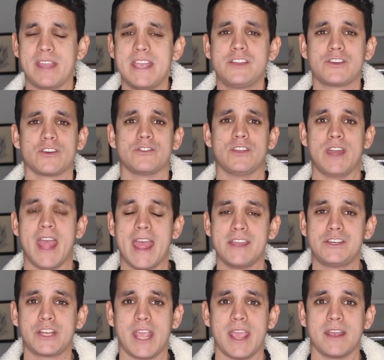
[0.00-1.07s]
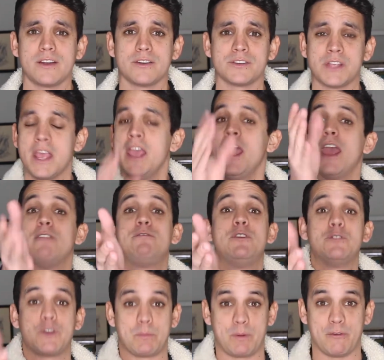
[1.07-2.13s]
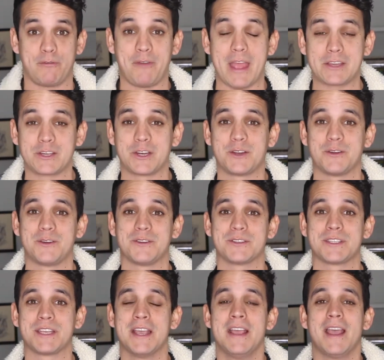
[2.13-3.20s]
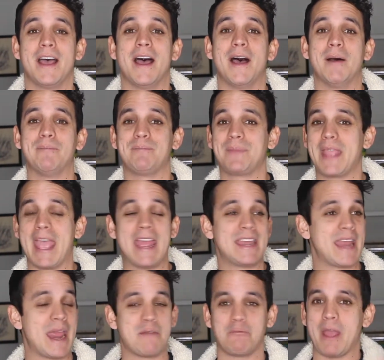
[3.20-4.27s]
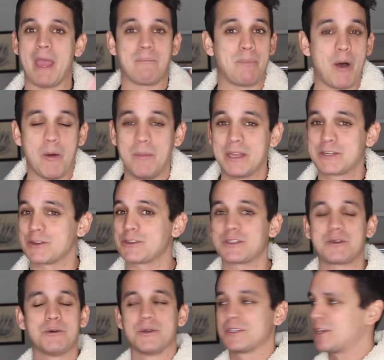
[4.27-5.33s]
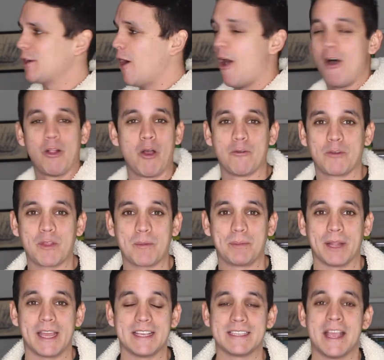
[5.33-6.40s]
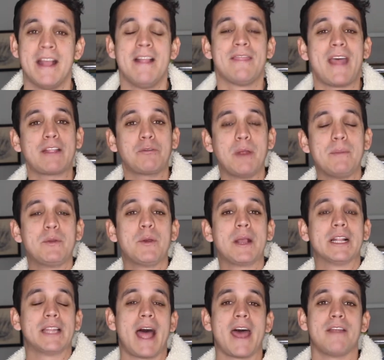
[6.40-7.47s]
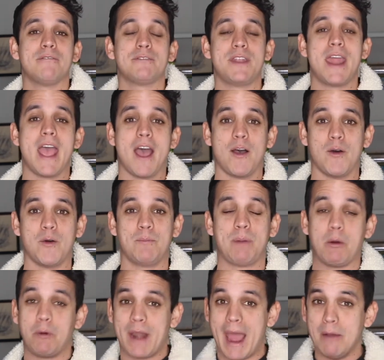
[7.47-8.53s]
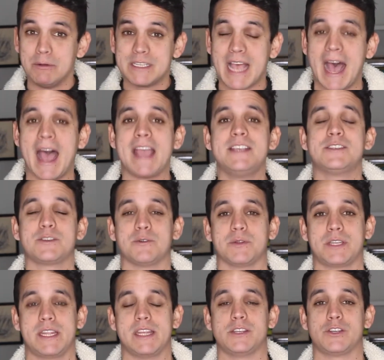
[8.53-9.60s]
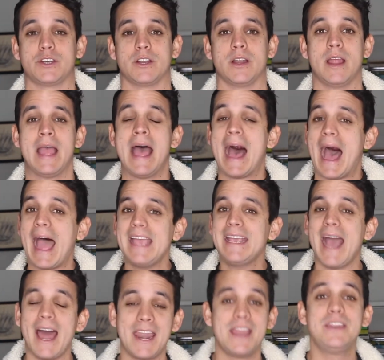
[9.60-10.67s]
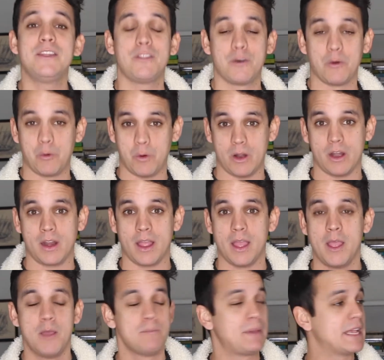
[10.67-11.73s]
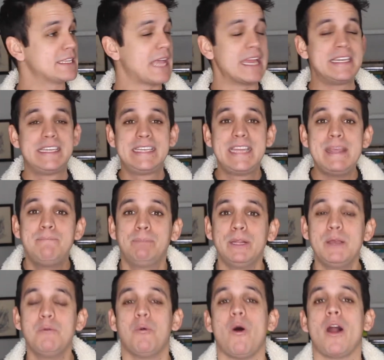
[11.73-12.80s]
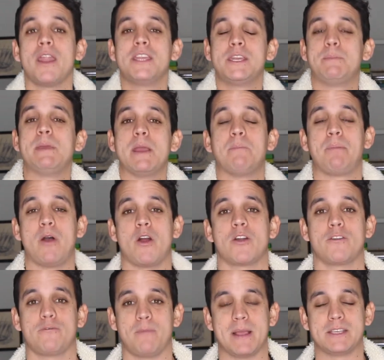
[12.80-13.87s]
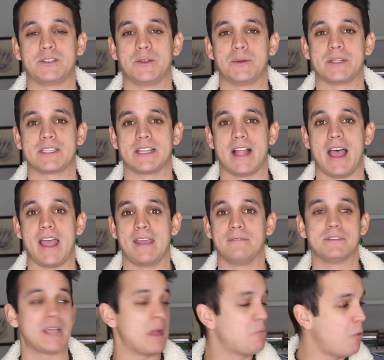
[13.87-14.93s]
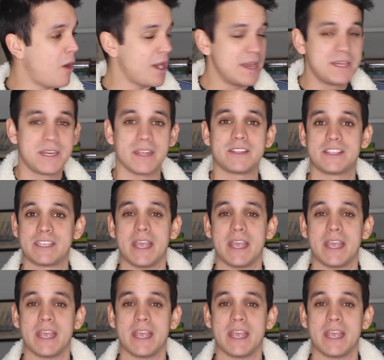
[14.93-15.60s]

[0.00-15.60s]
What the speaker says: teachers and educators and future professionals and at Paul Mitchell schools and all over the place. That's what I'm doing a lot of now. But when I was a high school teacher, I got into the work because I deeply wanted to be a part of my students' lives. I wanted to,